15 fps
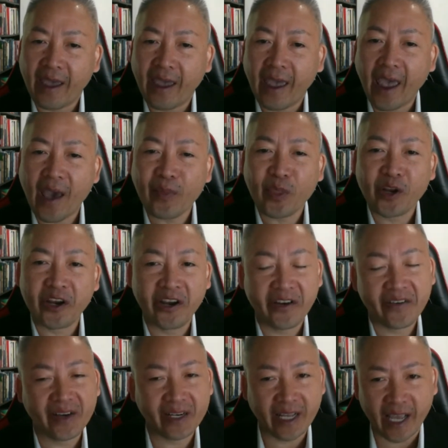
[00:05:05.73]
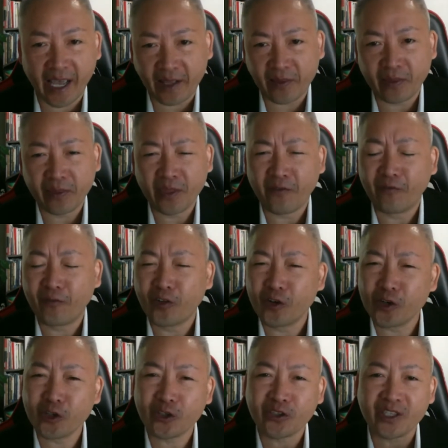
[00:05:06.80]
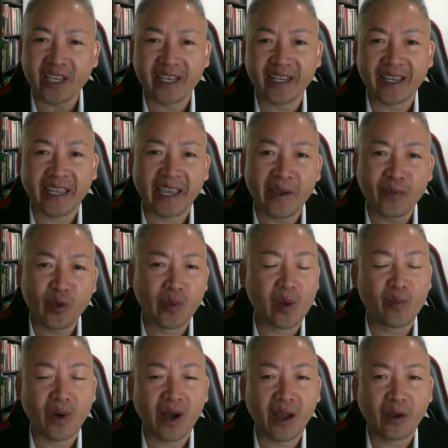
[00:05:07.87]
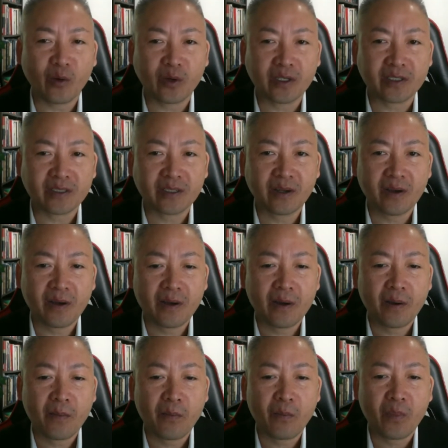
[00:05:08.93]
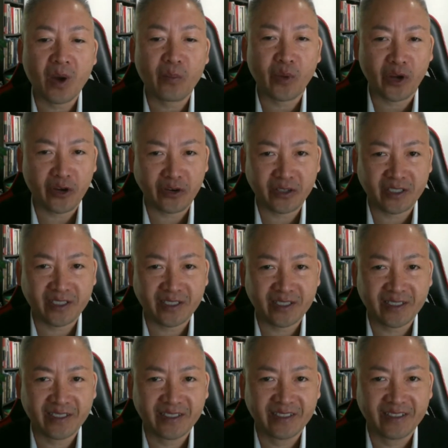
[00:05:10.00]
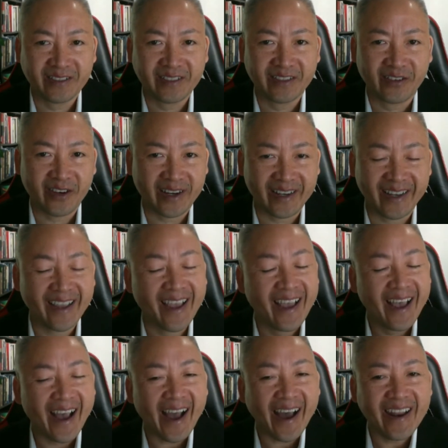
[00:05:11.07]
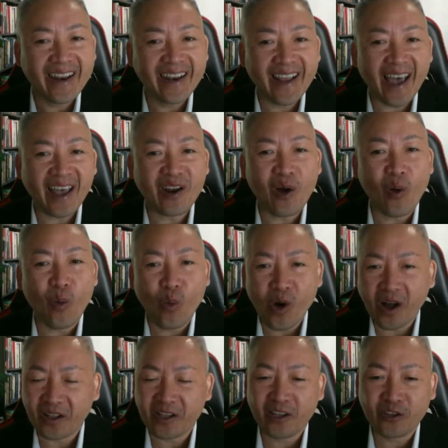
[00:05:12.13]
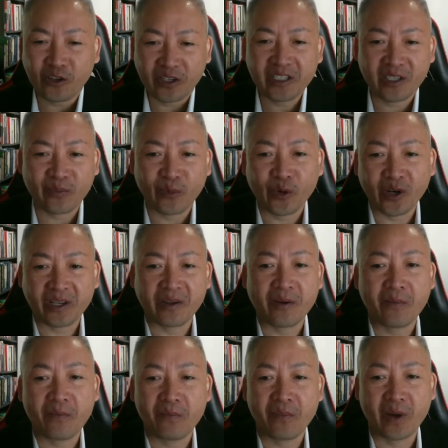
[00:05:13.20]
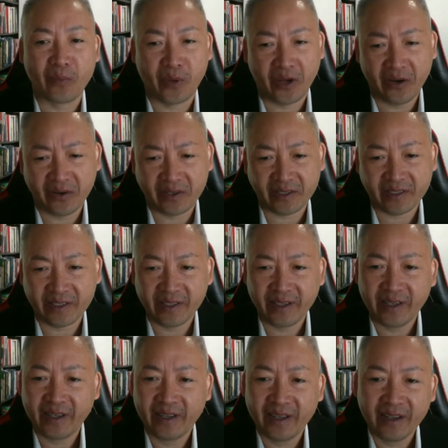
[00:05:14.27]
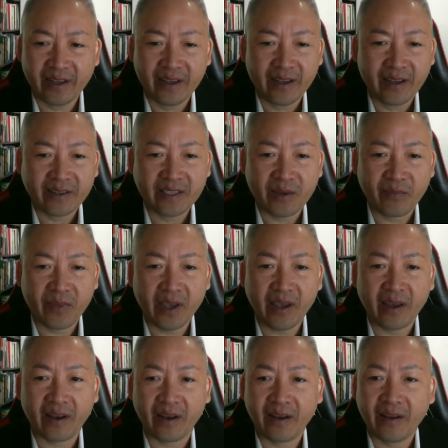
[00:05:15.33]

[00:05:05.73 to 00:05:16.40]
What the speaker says: After hearing that, the first thing that came to my mind was my parents, right? I did not want to disappoint my parents. I said, man,